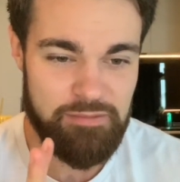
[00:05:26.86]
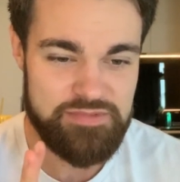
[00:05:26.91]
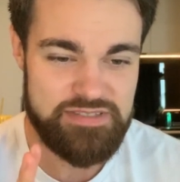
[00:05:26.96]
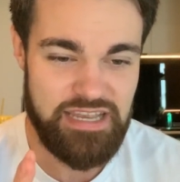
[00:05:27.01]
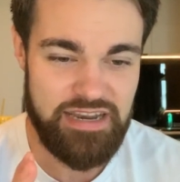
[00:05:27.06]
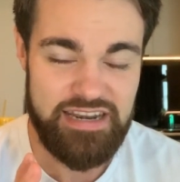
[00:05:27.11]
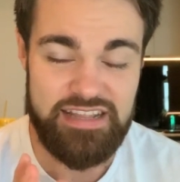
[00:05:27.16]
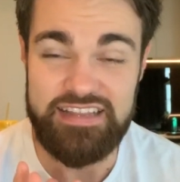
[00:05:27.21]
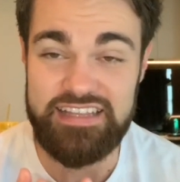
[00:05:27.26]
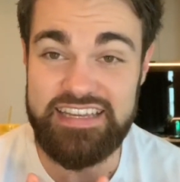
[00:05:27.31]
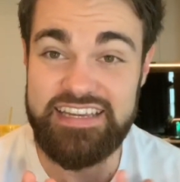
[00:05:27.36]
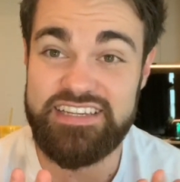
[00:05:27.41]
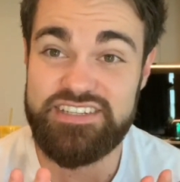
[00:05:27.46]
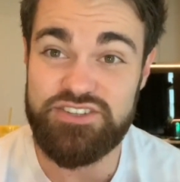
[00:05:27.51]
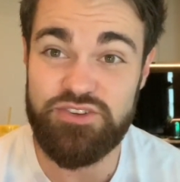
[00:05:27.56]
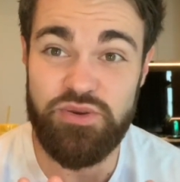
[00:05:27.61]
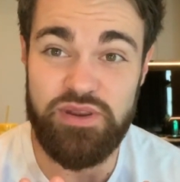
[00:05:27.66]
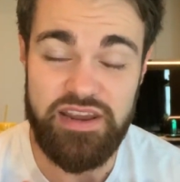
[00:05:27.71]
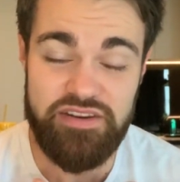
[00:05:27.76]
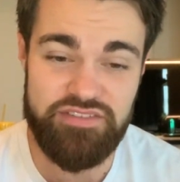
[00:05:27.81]
Technically,
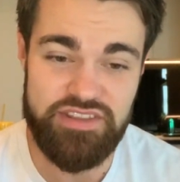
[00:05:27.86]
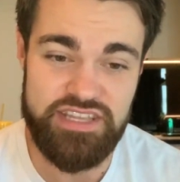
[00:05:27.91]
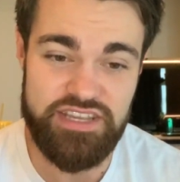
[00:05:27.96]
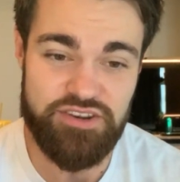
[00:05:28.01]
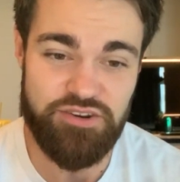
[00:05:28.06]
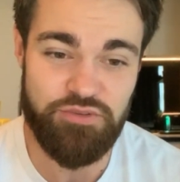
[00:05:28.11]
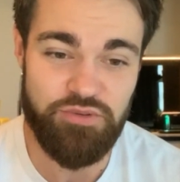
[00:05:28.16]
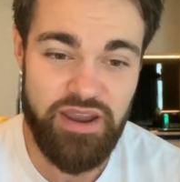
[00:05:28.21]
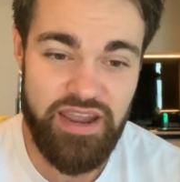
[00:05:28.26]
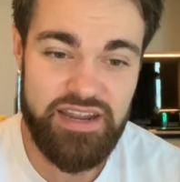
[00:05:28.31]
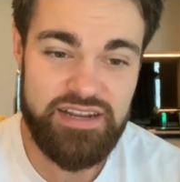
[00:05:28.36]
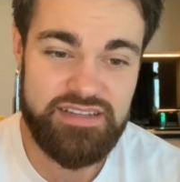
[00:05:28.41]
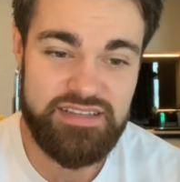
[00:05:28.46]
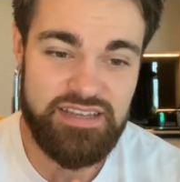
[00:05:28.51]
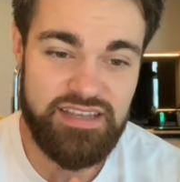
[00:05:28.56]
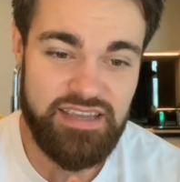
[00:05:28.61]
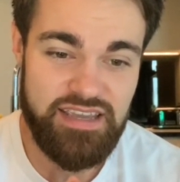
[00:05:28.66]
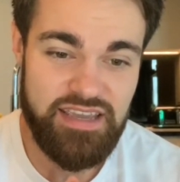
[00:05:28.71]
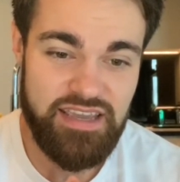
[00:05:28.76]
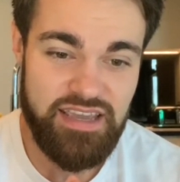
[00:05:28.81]
he's doing everything
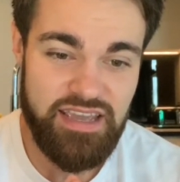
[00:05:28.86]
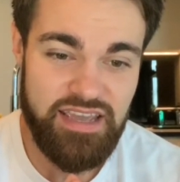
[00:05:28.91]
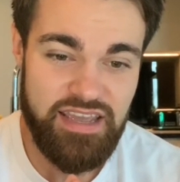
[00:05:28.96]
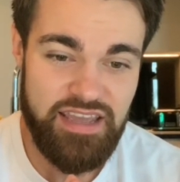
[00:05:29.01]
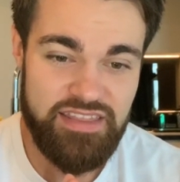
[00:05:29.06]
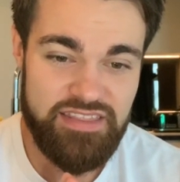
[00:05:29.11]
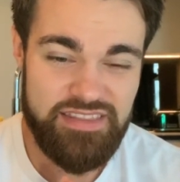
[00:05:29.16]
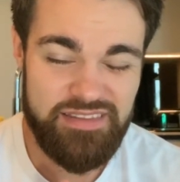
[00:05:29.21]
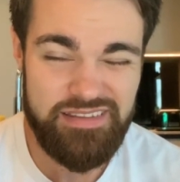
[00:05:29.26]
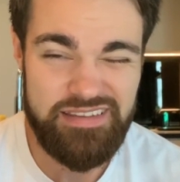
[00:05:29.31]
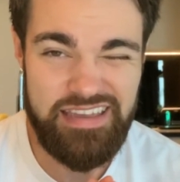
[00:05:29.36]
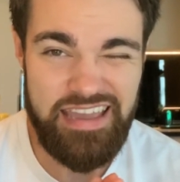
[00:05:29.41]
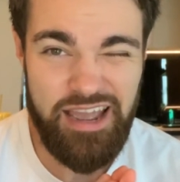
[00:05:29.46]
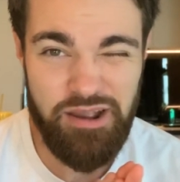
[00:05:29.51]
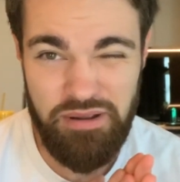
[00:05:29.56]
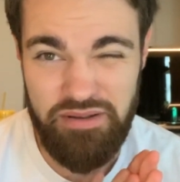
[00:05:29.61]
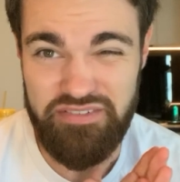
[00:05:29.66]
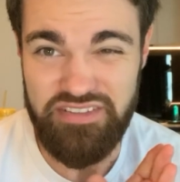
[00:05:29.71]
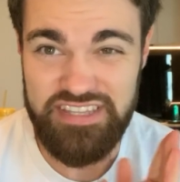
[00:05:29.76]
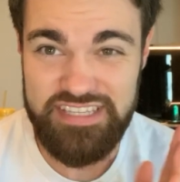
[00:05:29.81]
correct.
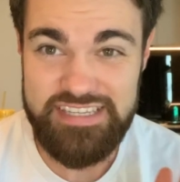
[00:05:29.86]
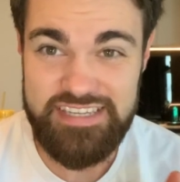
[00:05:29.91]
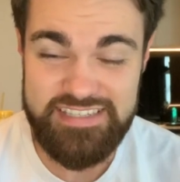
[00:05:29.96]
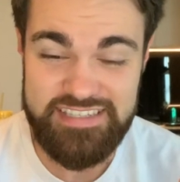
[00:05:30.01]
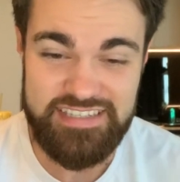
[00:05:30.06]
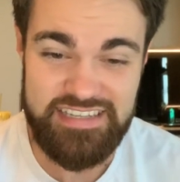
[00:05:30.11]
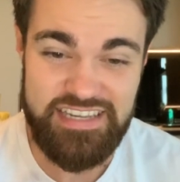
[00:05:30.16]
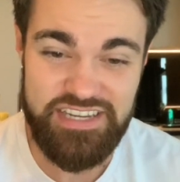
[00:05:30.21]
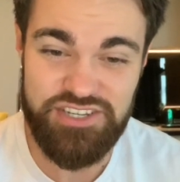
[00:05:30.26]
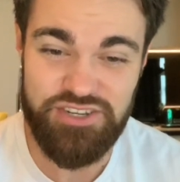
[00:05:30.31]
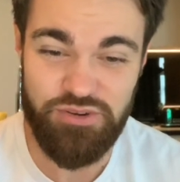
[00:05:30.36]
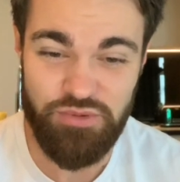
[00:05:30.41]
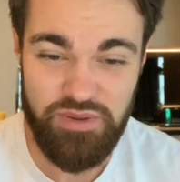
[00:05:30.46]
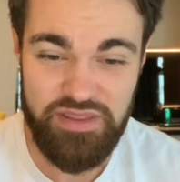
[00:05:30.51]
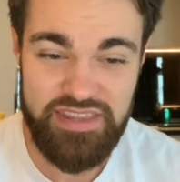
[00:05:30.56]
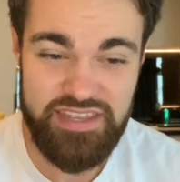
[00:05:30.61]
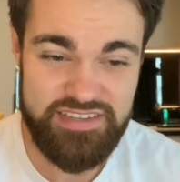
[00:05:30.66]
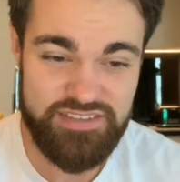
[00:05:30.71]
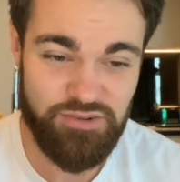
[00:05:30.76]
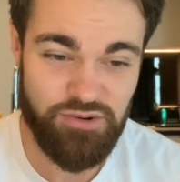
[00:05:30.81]
However, this is an issue
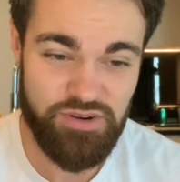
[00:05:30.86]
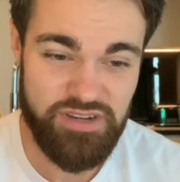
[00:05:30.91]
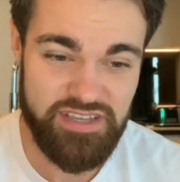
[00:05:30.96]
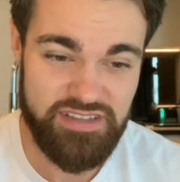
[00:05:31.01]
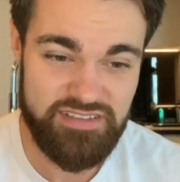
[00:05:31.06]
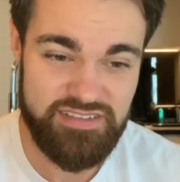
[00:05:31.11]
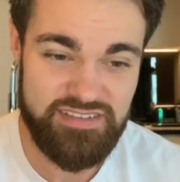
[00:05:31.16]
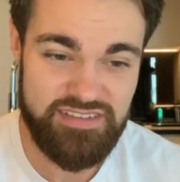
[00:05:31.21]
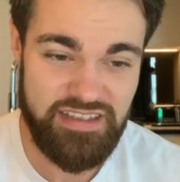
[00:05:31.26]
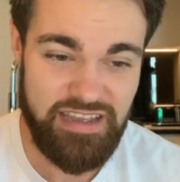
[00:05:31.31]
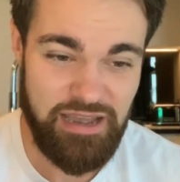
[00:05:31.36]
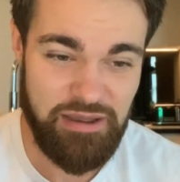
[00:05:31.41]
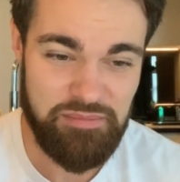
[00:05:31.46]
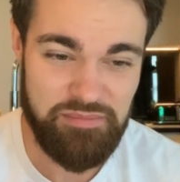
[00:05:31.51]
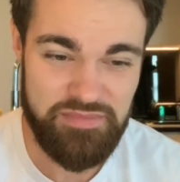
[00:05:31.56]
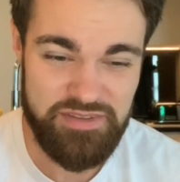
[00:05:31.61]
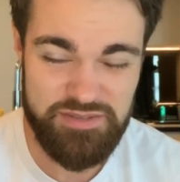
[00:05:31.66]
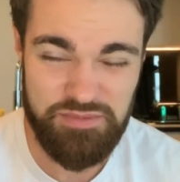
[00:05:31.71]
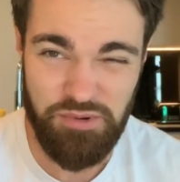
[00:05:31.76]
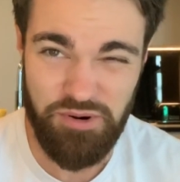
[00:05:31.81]
with his audience.
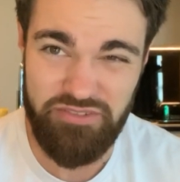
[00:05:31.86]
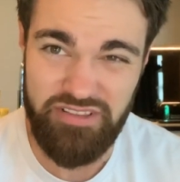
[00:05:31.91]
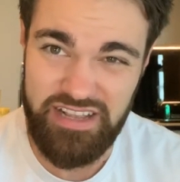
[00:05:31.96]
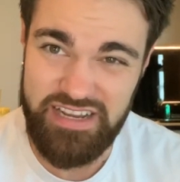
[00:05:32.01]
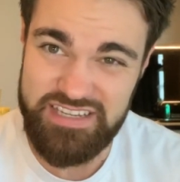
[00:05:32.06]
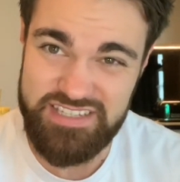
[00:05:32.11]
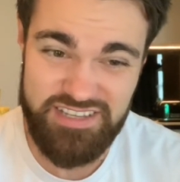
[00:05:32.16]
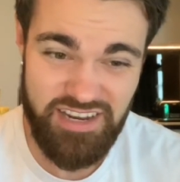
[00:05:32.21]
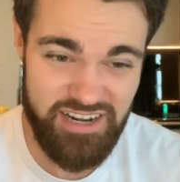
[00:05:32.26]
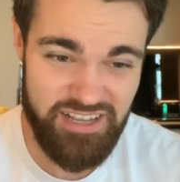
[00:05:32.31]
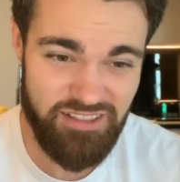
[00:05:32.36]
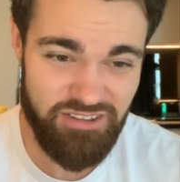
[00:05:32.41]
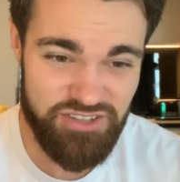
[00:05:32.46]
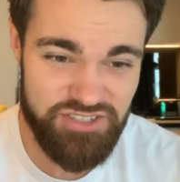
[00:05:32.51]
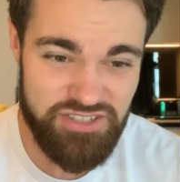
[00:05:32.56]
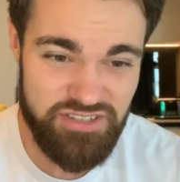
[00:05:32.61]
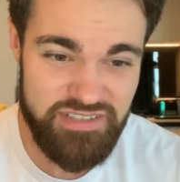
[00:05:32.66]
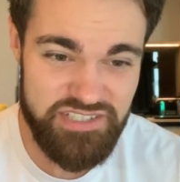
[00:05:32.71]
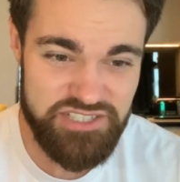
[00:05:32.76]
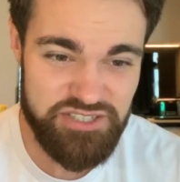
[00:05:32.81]
It's more of like a
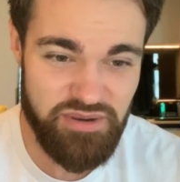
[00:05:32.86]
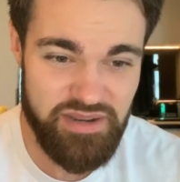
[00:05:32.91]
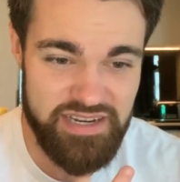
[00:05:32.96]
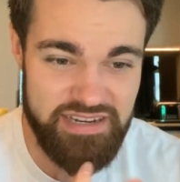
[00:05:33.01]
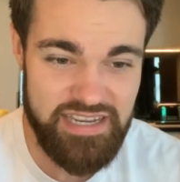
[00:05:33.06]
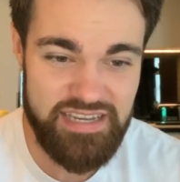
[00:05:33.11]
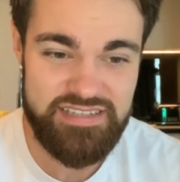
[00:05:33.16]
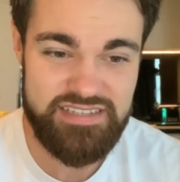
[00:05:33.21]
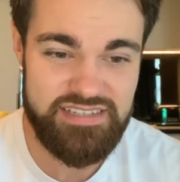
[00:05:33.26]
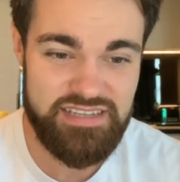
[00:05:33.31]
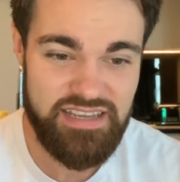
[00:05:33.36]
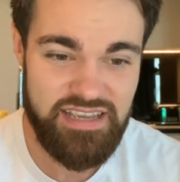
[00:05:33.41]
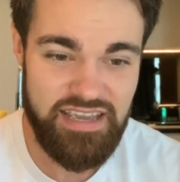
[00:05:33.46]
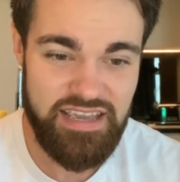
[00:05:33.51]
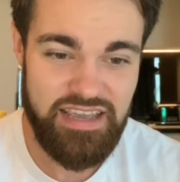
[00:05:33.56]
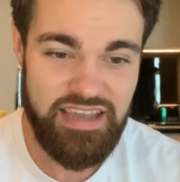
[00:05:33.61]
psychological issue, I guess.